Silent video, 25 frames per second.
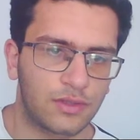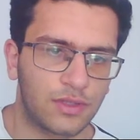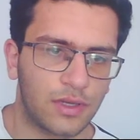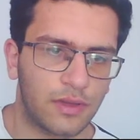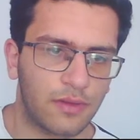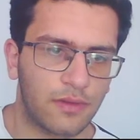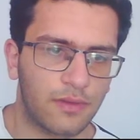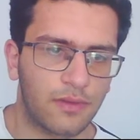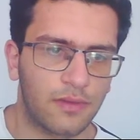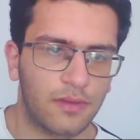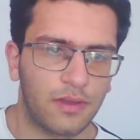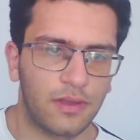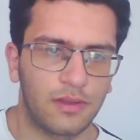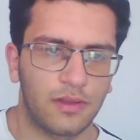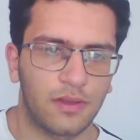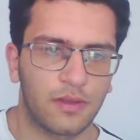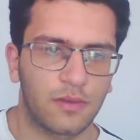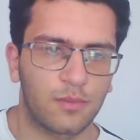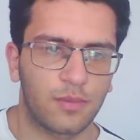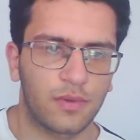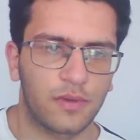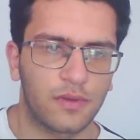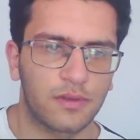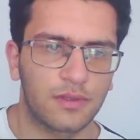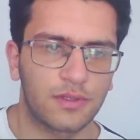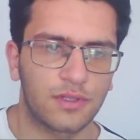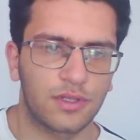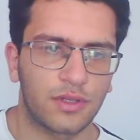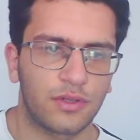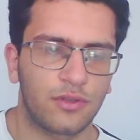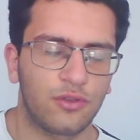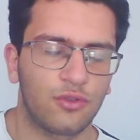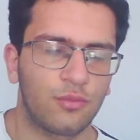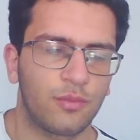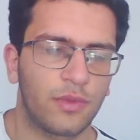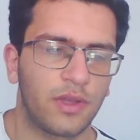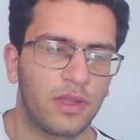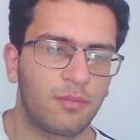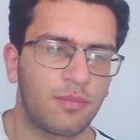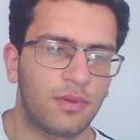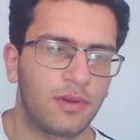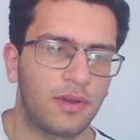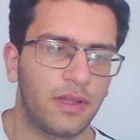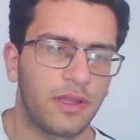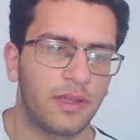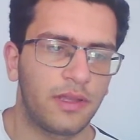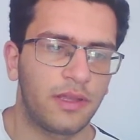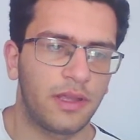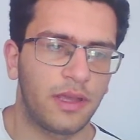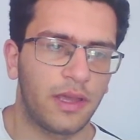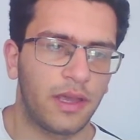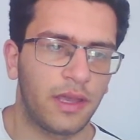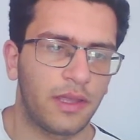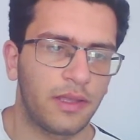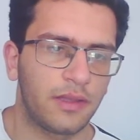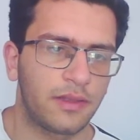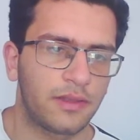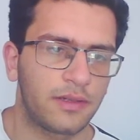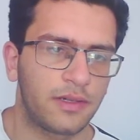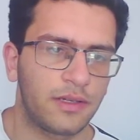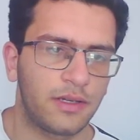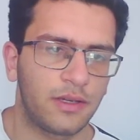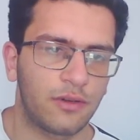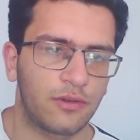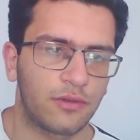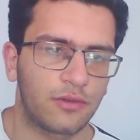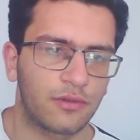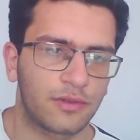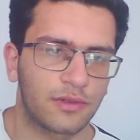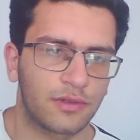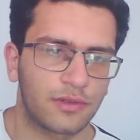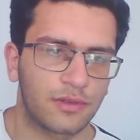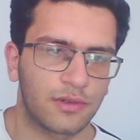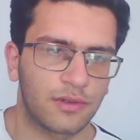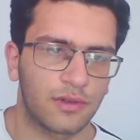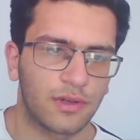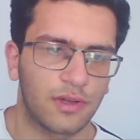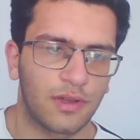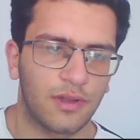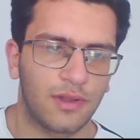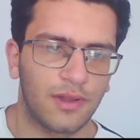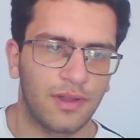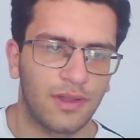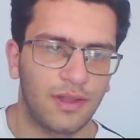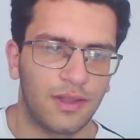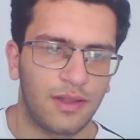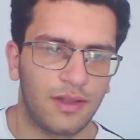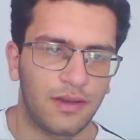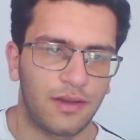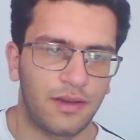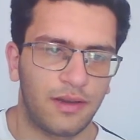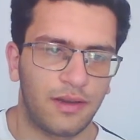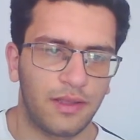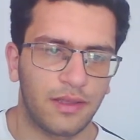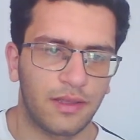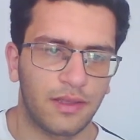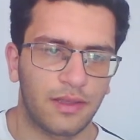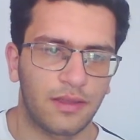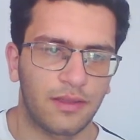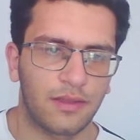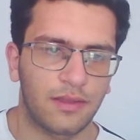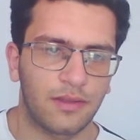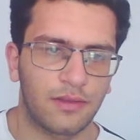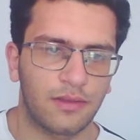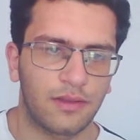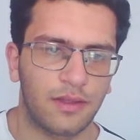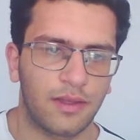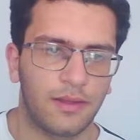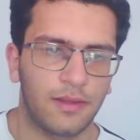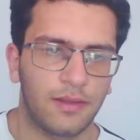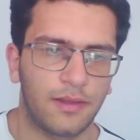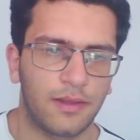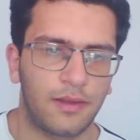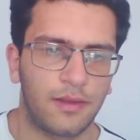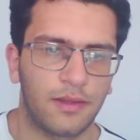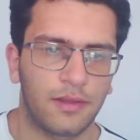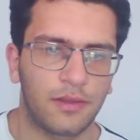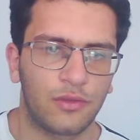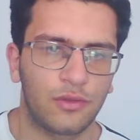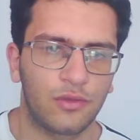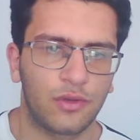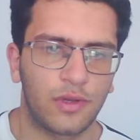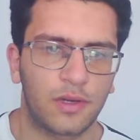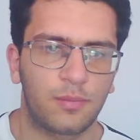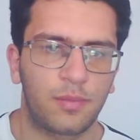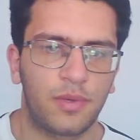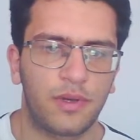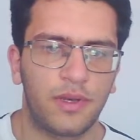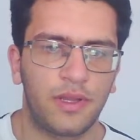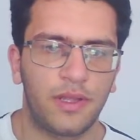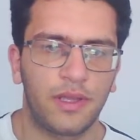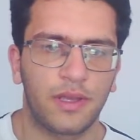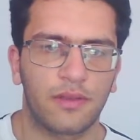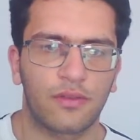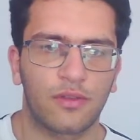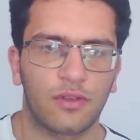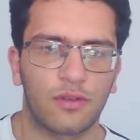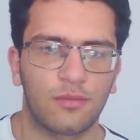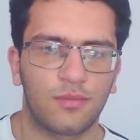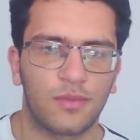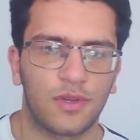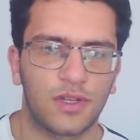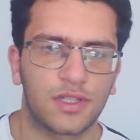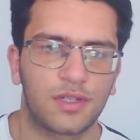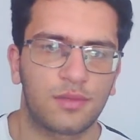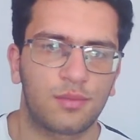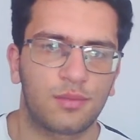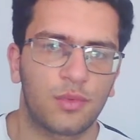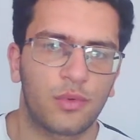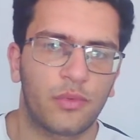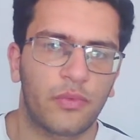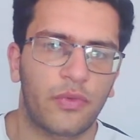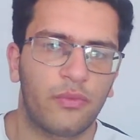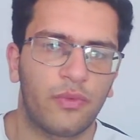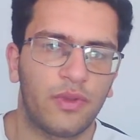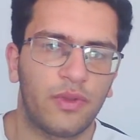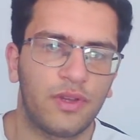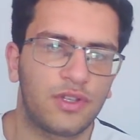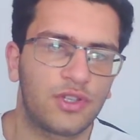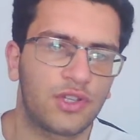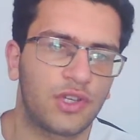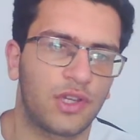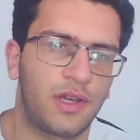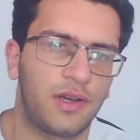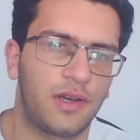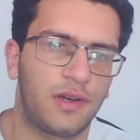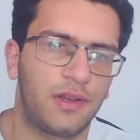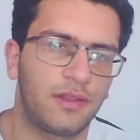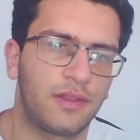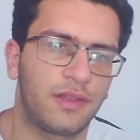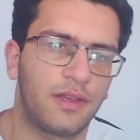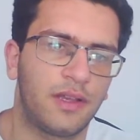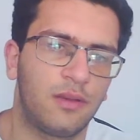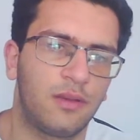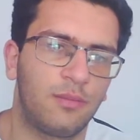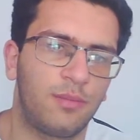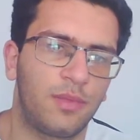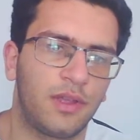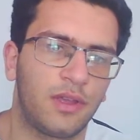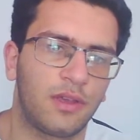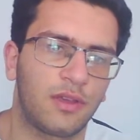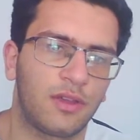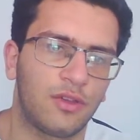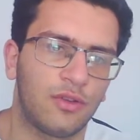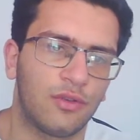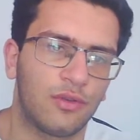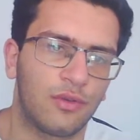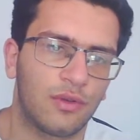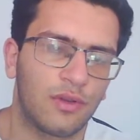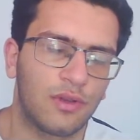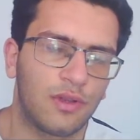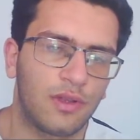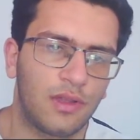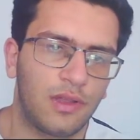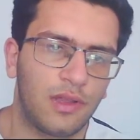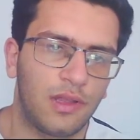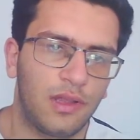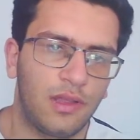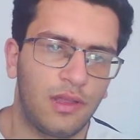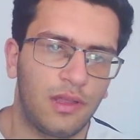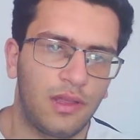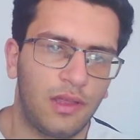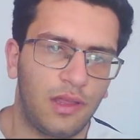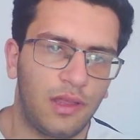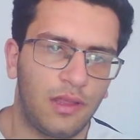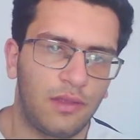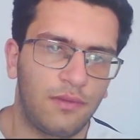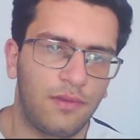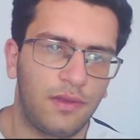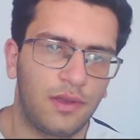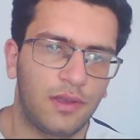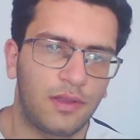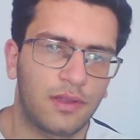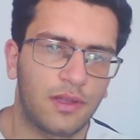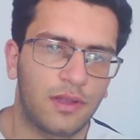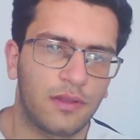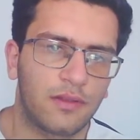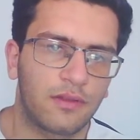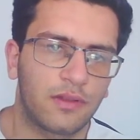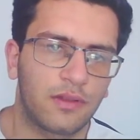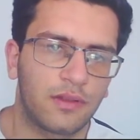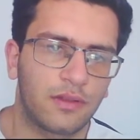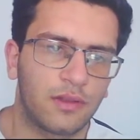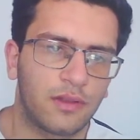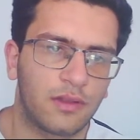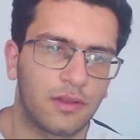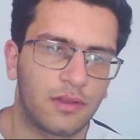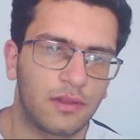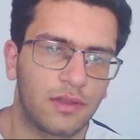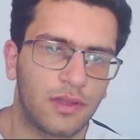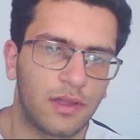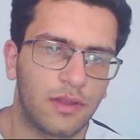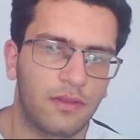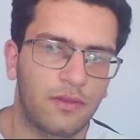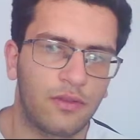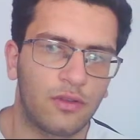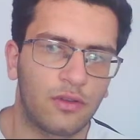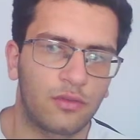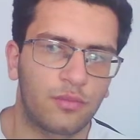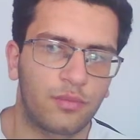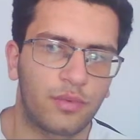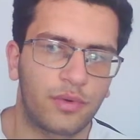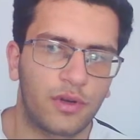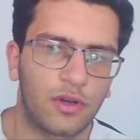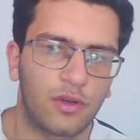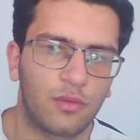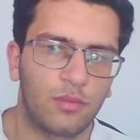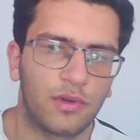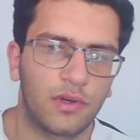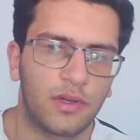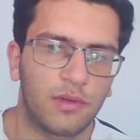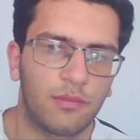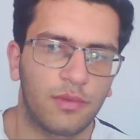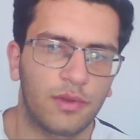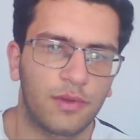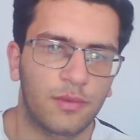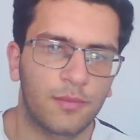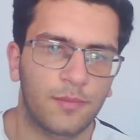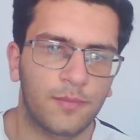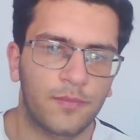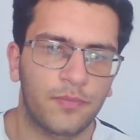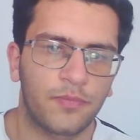Just see in this position, you may play a3 or like you are playing so much moves which aren't helping you. I think that's your problem.